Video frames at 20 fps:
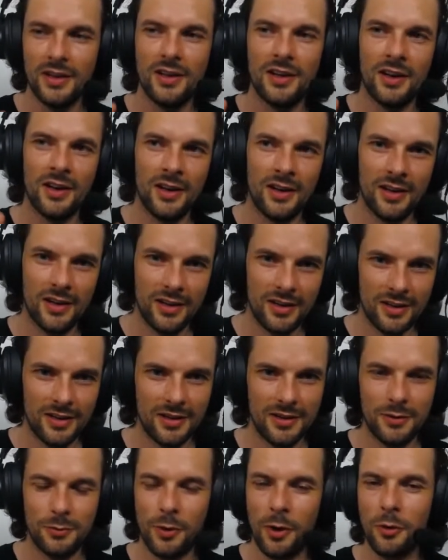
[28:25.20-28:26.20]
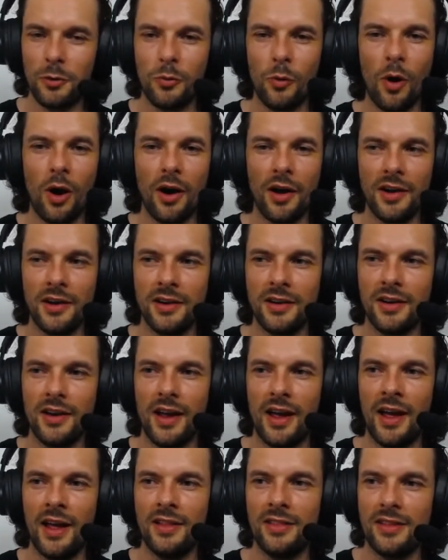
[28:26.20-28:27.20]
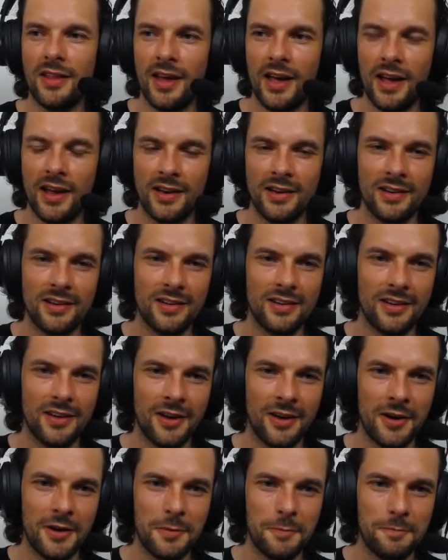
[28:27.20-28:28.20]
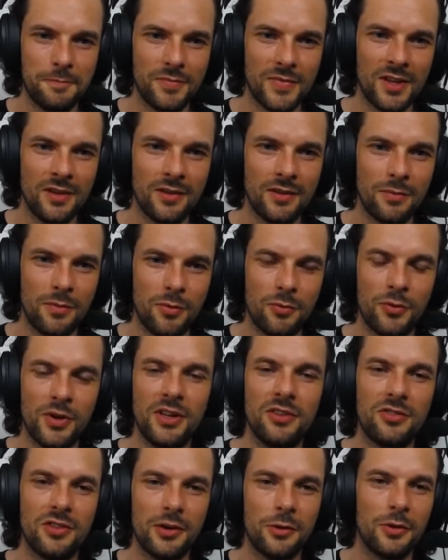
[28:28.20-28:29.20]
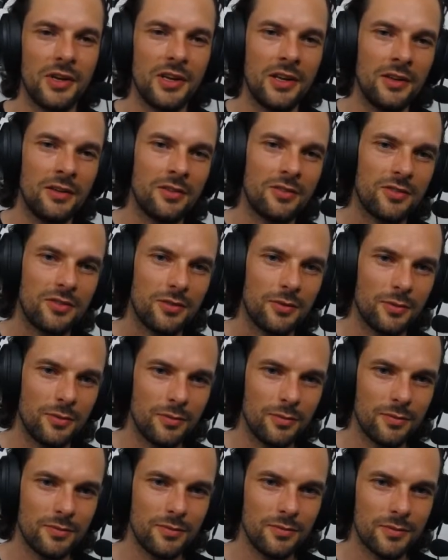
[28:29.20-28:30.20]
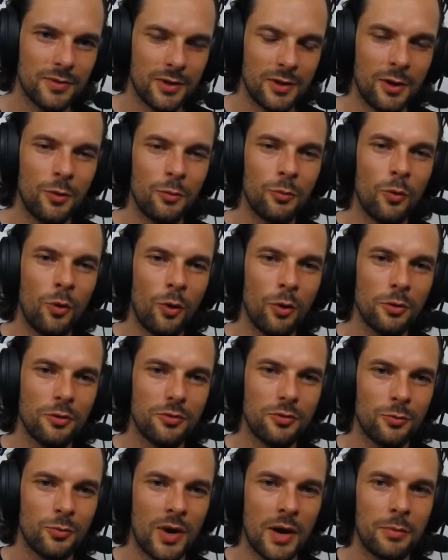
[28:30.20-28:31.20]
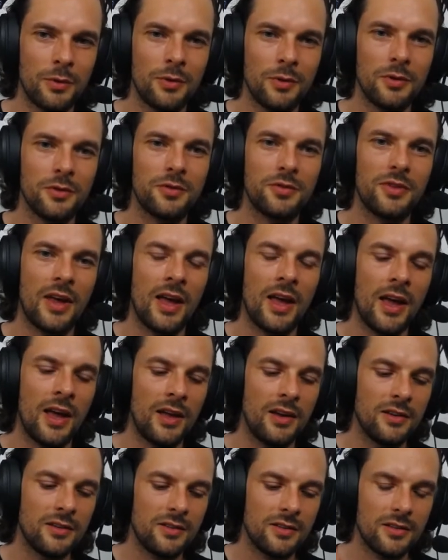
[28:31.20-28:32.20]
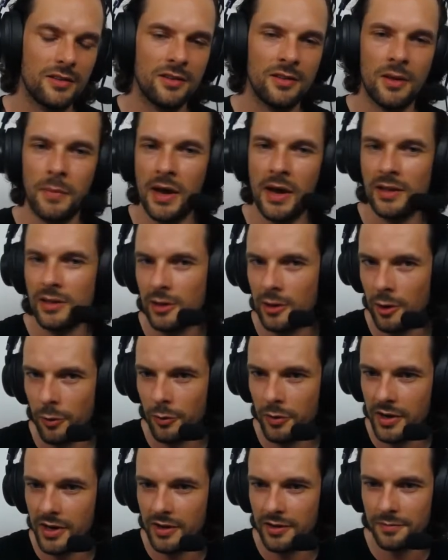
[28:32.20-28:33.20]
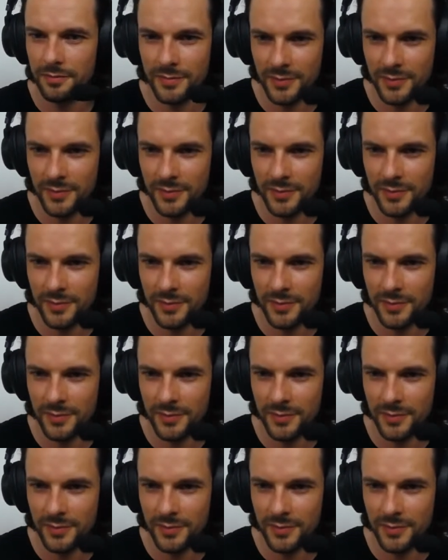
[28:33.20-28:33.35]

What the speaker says: Rogue One, and then the three series, Clone Wars, Rebels, and The Mandalorian.